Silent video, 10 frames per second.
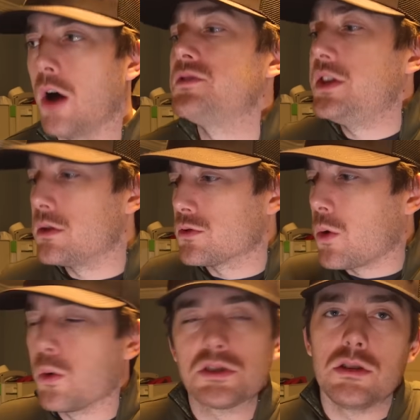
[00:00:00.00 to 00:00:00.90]
Obviously, those are
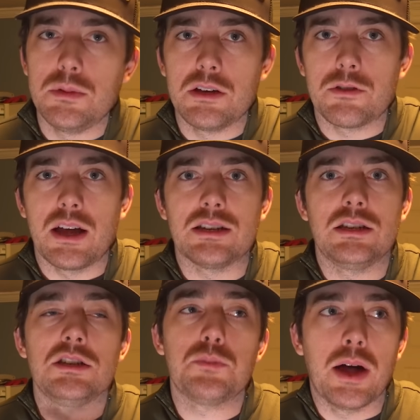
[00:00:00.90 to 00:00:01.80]
always going to be different
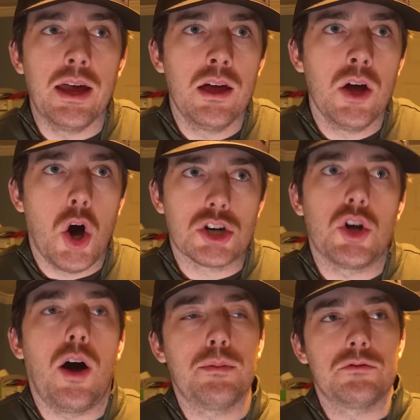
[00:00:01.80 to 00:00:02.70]
entities, but on
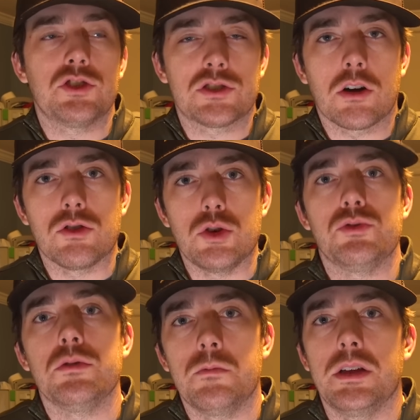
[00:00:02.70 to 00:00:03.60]
top of just our
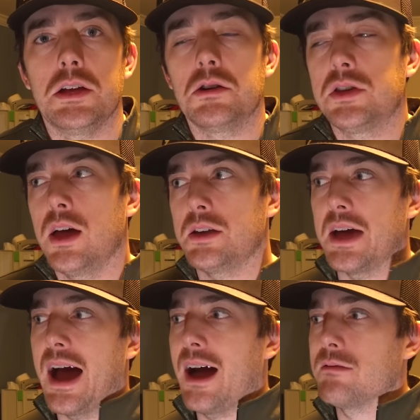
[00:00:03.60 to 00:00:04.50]
YouTube videos, to
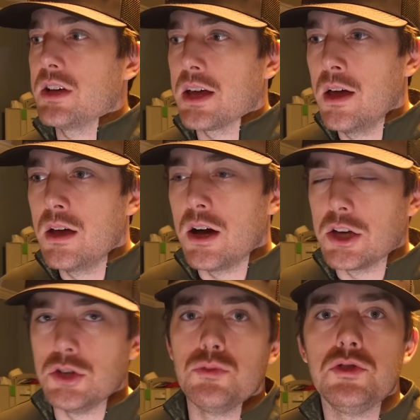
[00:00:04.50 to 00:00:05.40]
have, like, a
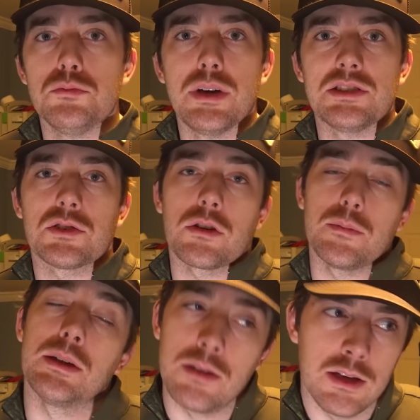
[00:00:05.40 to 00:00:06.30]
YouTube-based
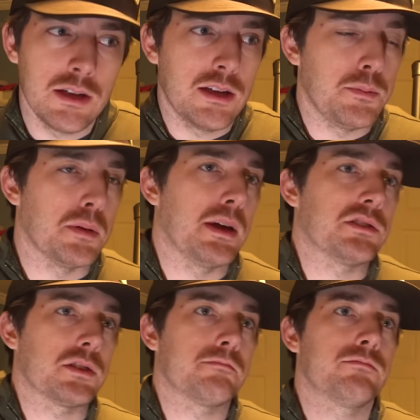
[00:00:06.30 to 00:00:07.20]
tournament, it'd be
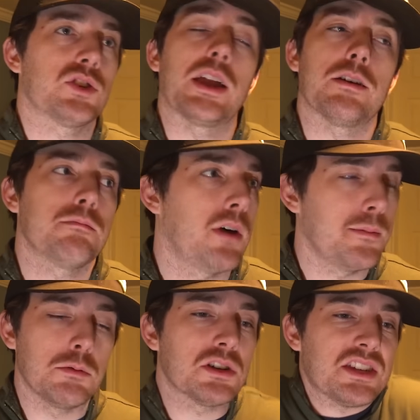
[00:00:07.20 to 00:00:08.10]
amazing. So anyway, I
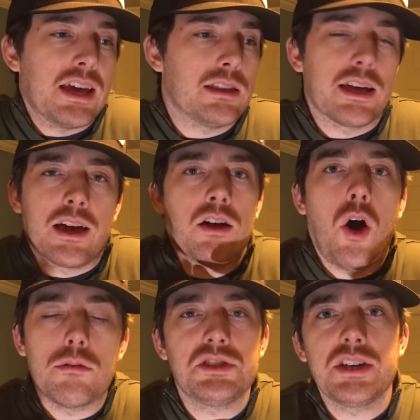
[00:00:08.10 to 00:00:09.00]
mean, once again, like,
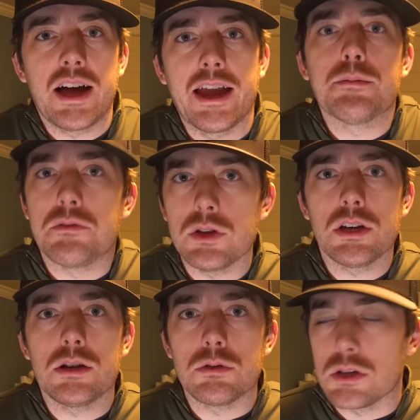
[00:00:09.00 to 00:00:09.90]
obviously I am
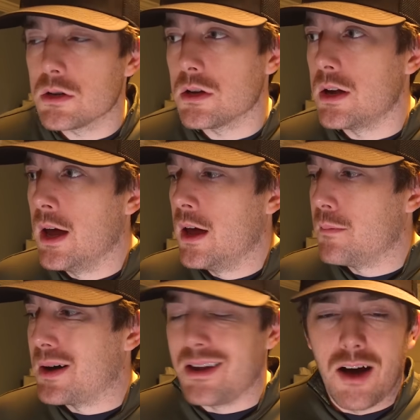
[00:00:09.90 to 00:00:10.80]
affiliated with GoodGood,
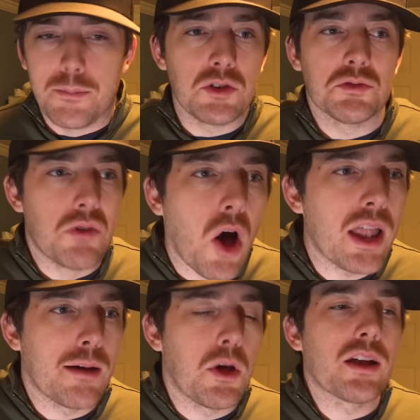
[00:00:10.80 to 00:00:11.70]
but I'm
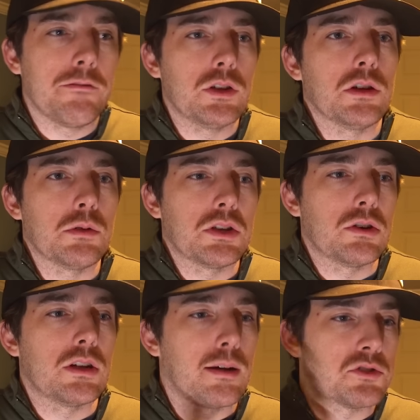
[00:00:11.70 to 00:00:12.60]
not affiliated with
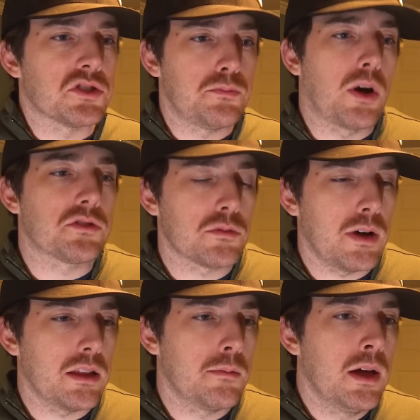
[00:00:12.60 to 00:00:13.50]
GoodGood. I'm just sponsored
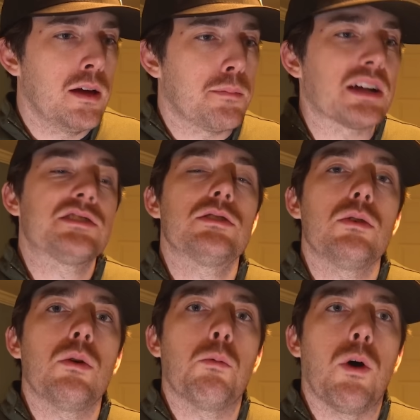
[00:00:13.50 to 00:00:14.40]
by them, but I
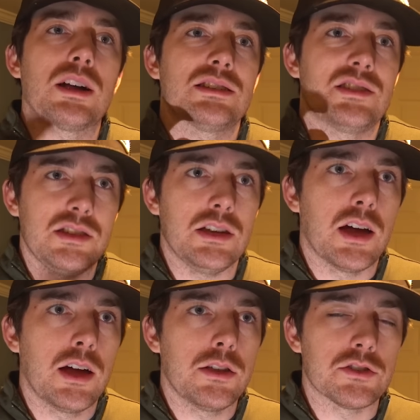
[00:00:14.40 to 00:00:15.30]
still want to see
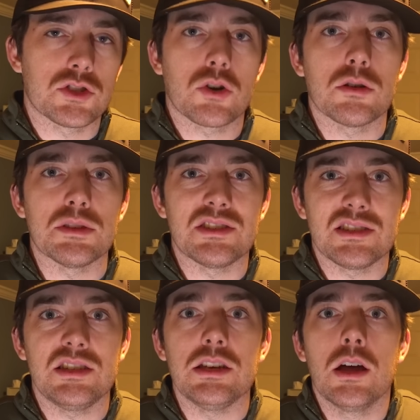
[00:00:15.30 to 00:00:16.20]
this tournament
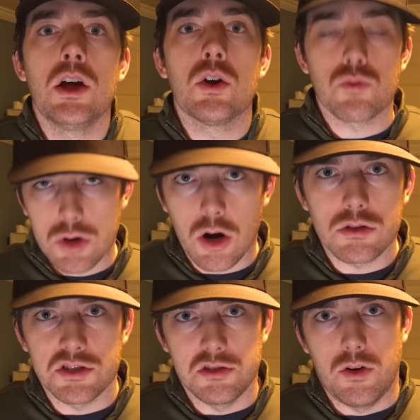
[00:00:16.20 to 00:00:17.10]
succeed
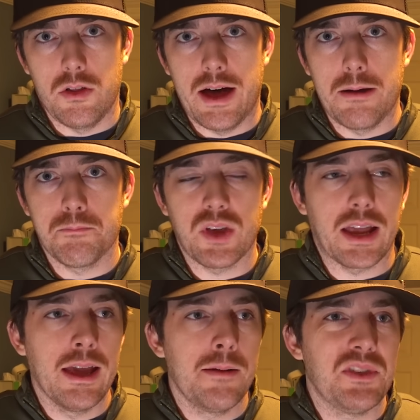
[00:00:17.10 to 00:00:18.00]
regardless of all that.
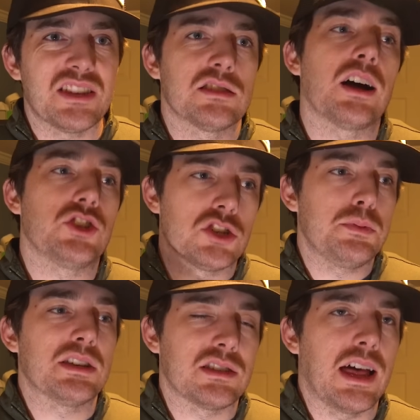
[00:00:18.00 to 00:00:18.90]
Like, it's not just
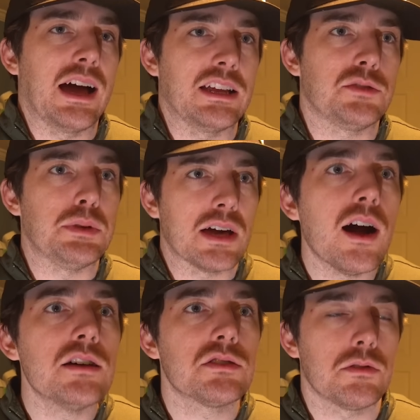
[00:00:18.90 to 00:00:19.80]
because of that. It's
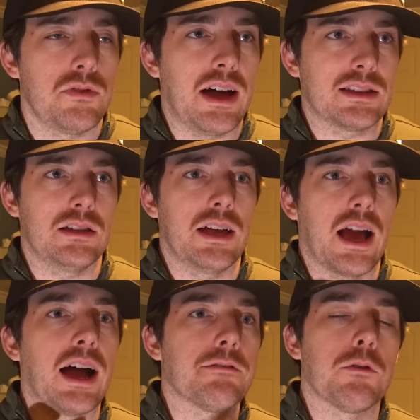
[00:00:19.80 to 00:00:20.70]
because of the fact that, like,
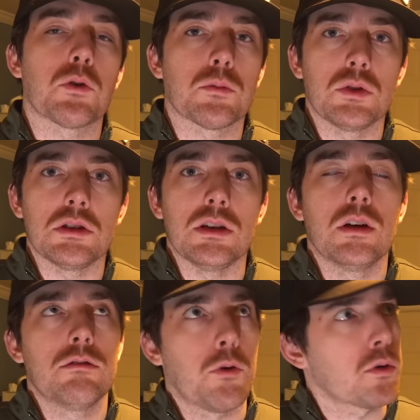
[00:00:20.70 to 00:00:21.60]
I fully,
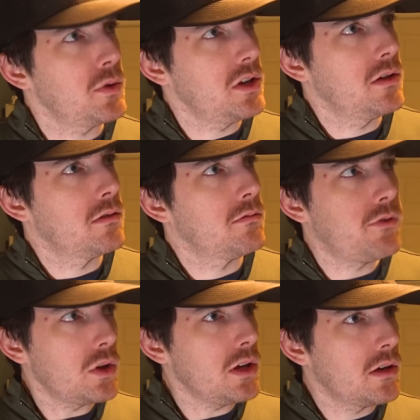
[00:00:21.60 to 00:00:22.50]

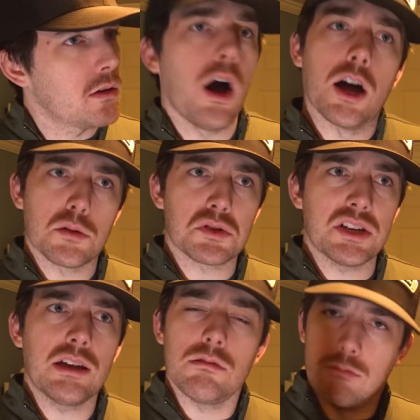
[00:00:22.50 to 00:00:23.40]

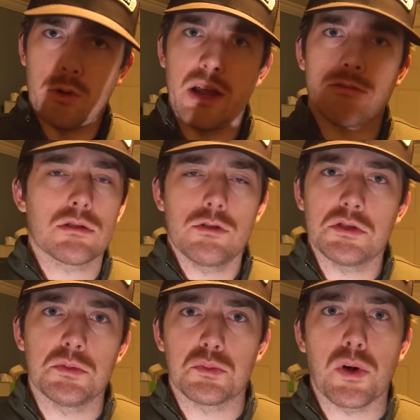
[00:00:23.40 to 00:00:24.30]
100%, whatever,
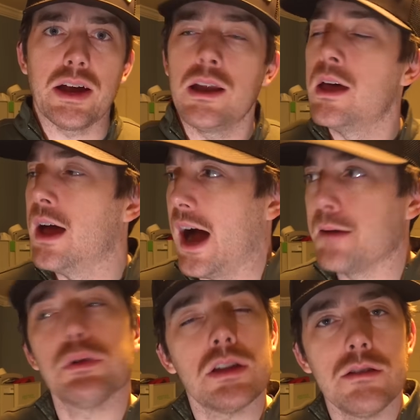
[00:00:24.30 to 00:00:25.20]
Christmas brain, I
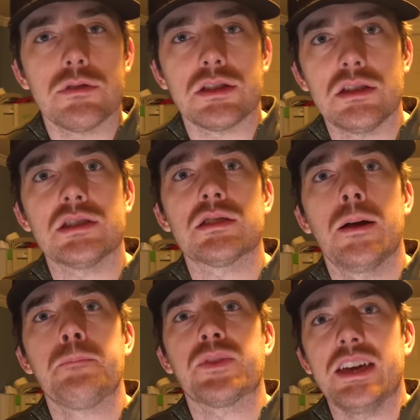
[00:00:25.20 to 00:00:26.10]
believe that this
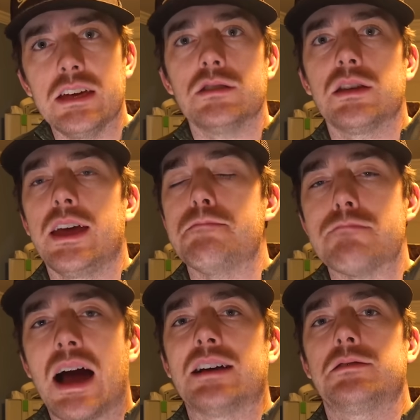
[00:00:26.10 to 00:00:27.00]
is a
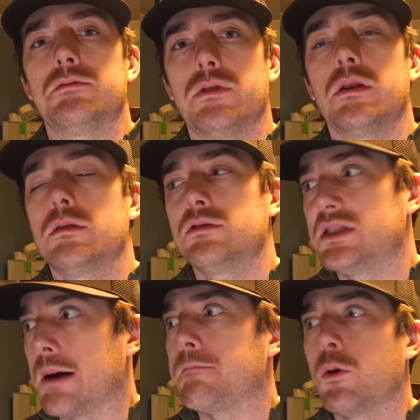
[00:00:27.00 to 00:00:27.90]
massive
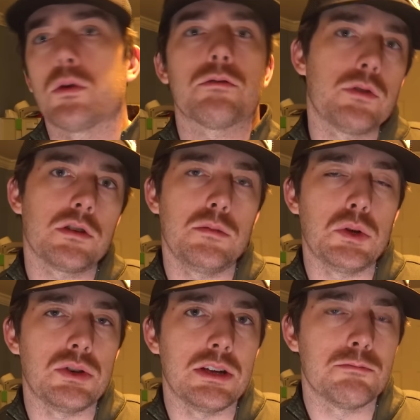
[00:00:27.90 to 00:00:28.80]
step forward for the
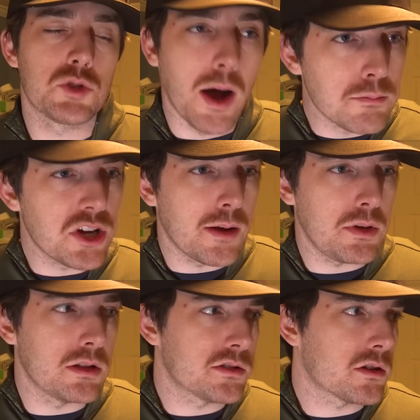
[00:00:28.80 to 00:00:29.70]
community. So I'm
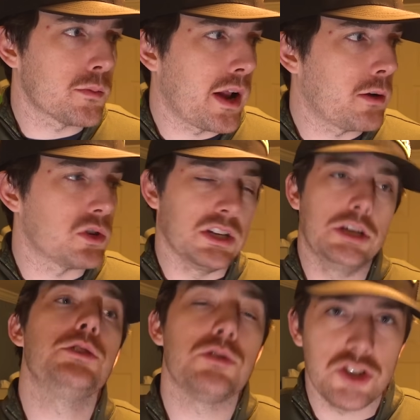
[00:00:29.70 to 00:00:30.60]
championing this tournament. I will
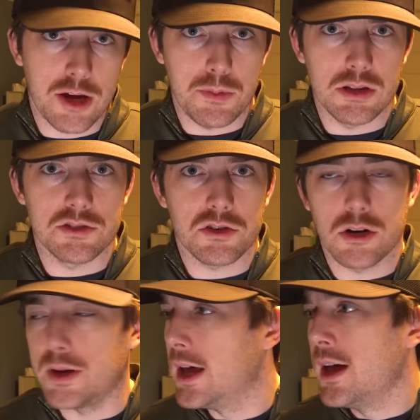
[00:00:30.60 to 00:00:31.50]
continue to champion this
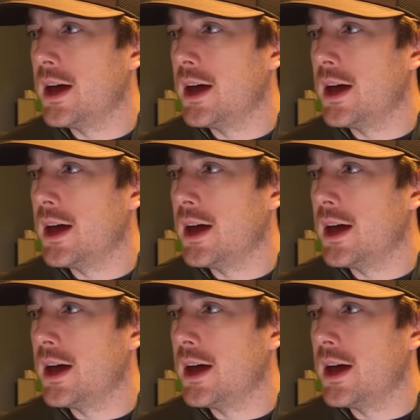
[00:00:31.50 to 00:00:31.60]
tournament.